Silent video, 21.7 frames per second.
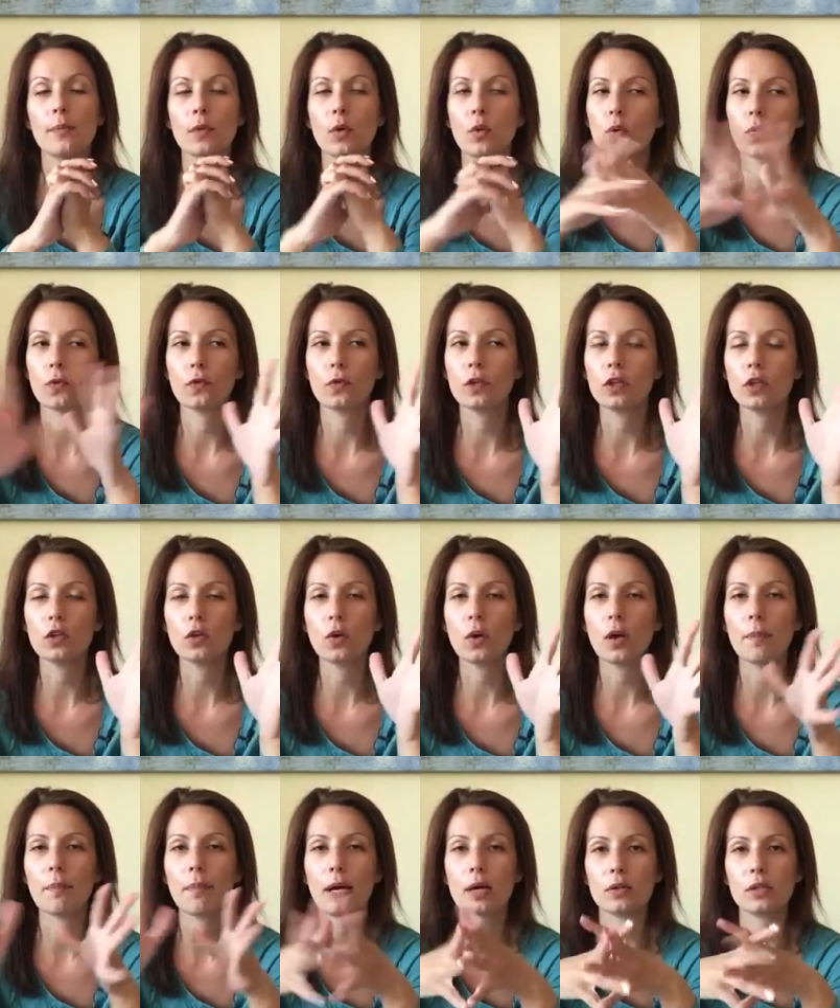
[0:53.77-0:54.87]
or video
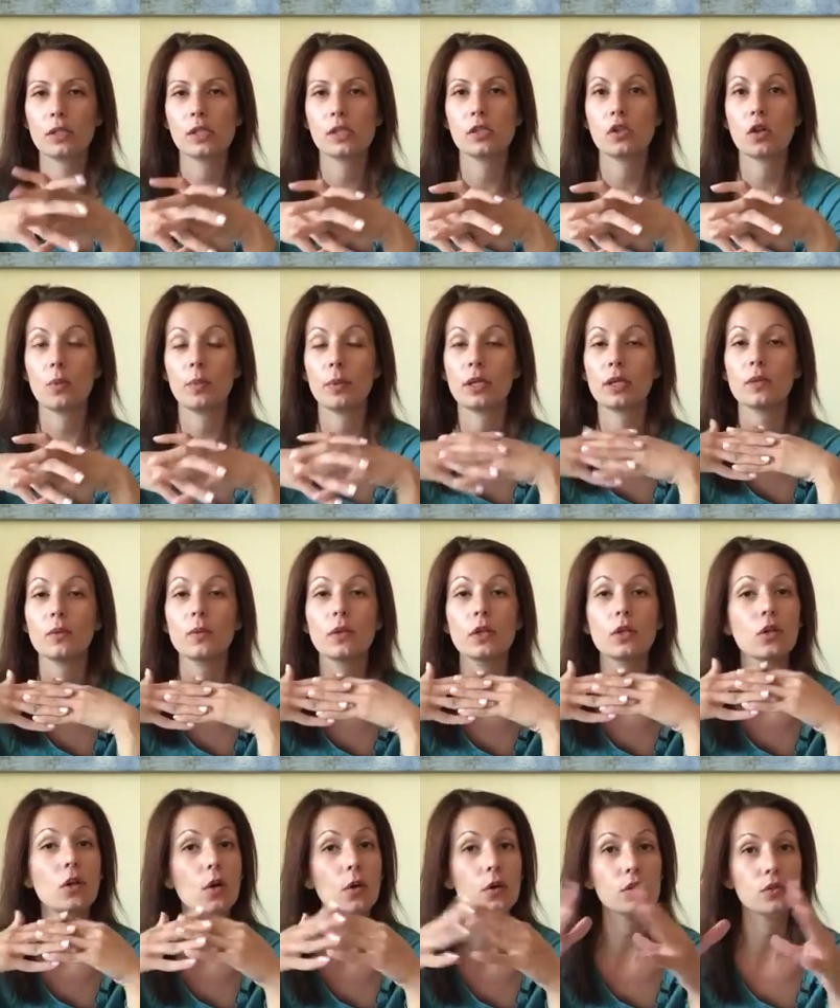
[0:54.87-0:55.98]
about this topic, and
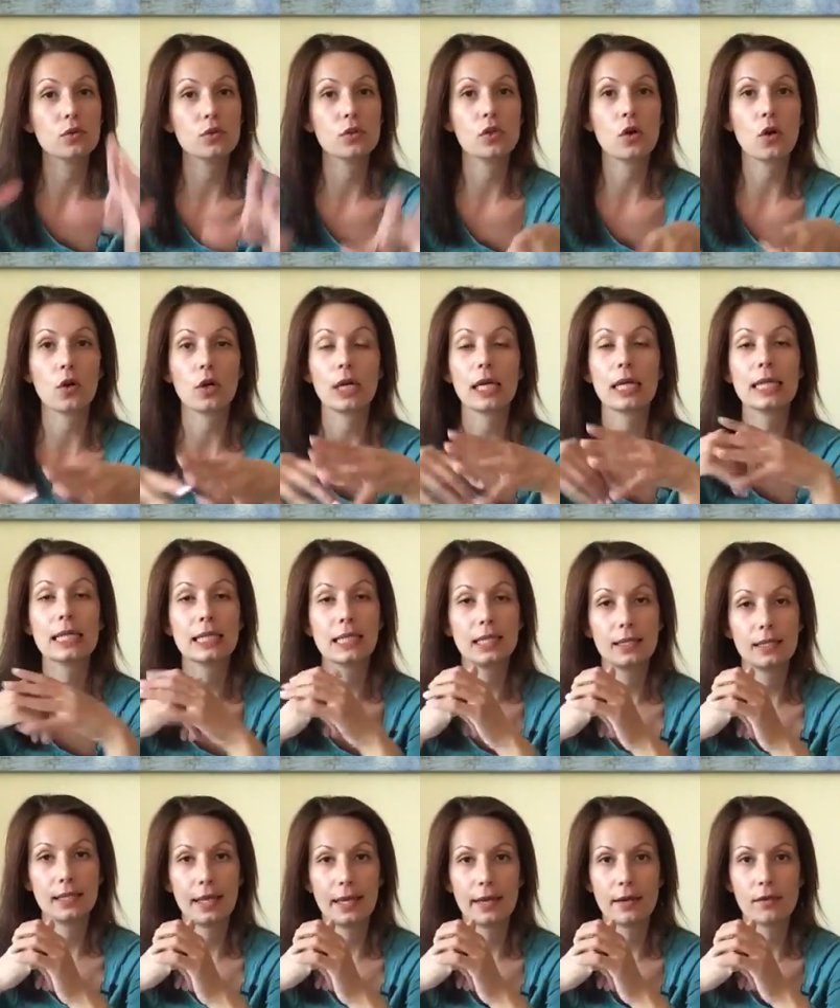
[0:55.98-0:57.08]
we're going to talk in
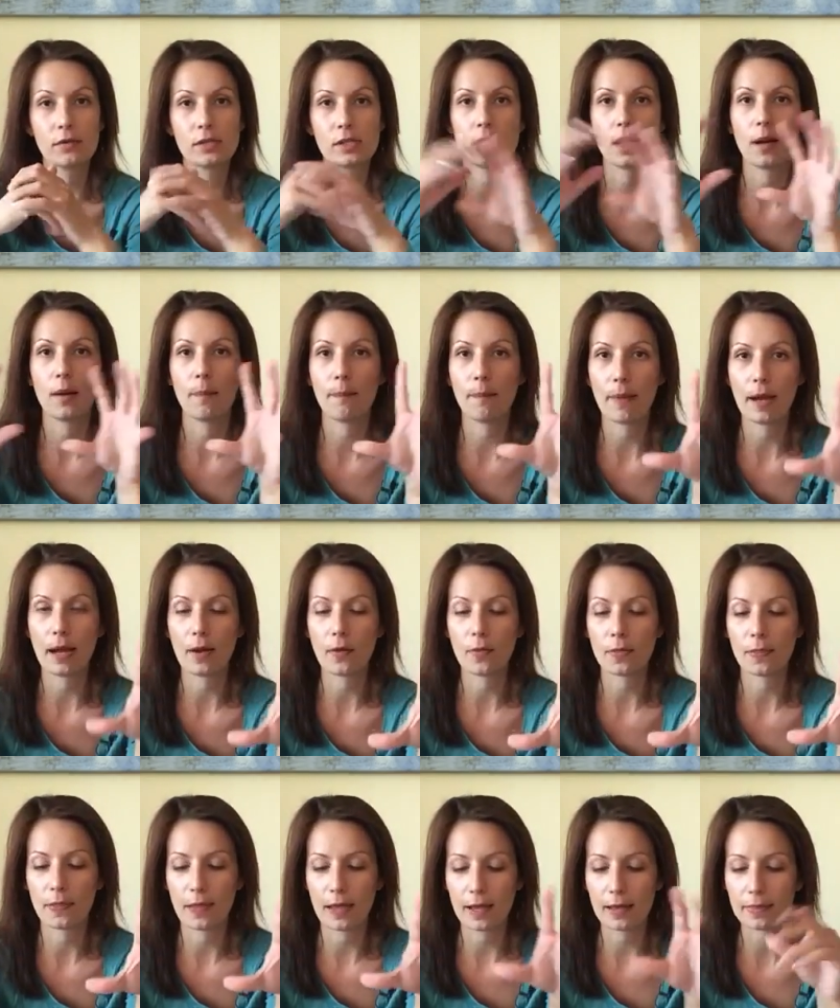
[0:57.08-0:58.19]
details
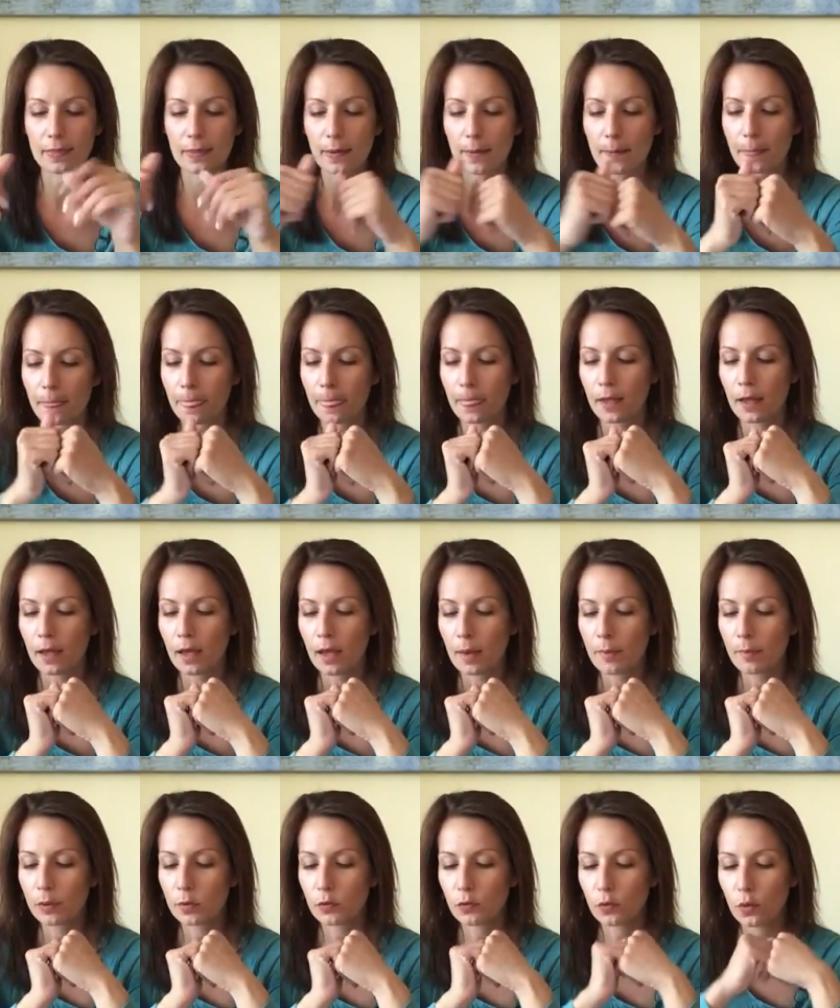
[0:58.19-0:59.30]
about that.
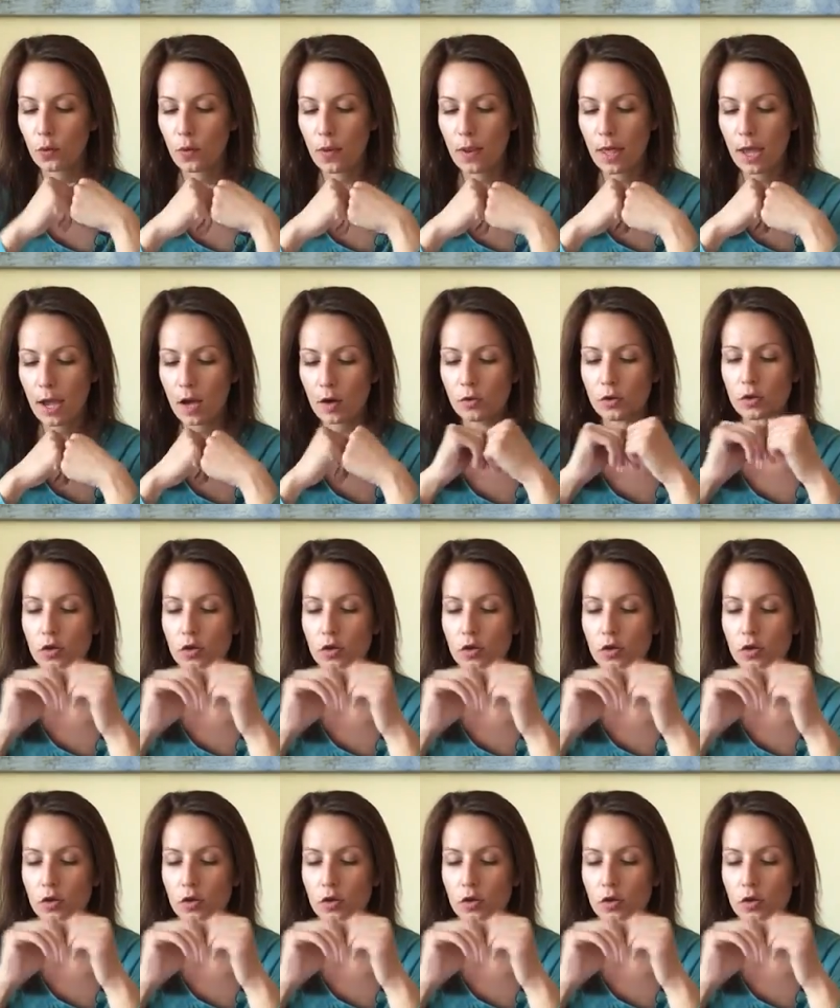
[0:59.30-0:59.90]
But for now,